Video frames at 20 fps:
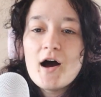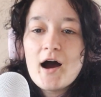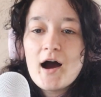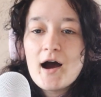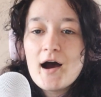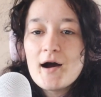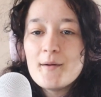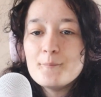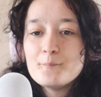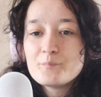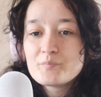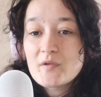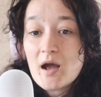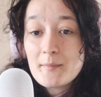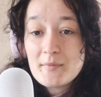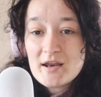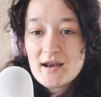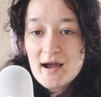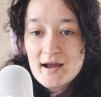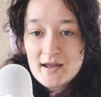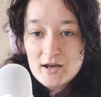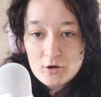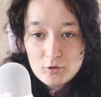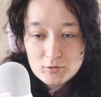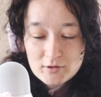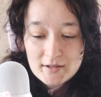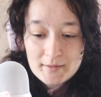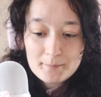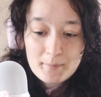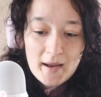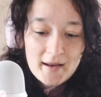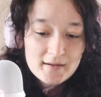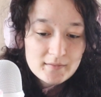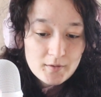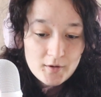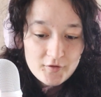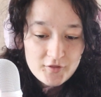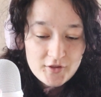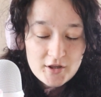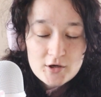Um, I mean, I can only make
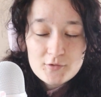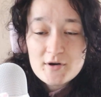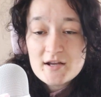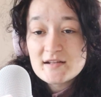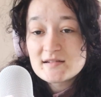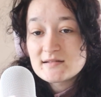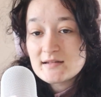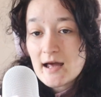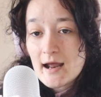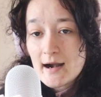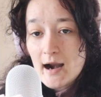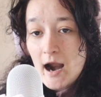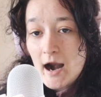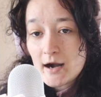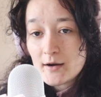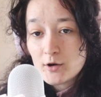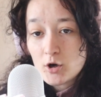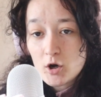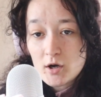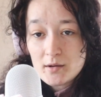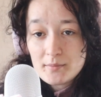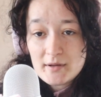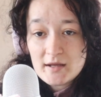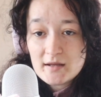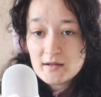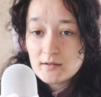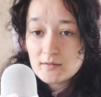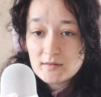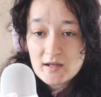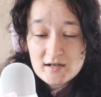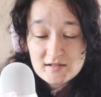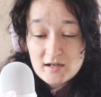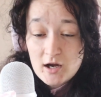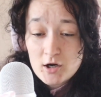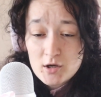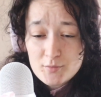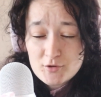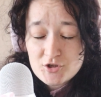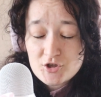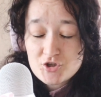theories that are gonna be... There's a one
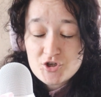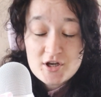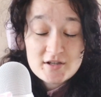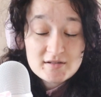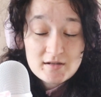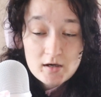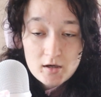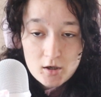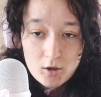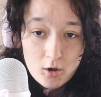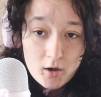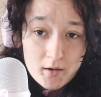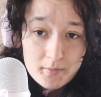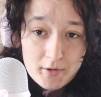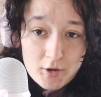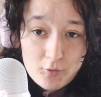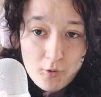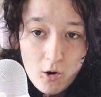hundred percent chance that they're gonna be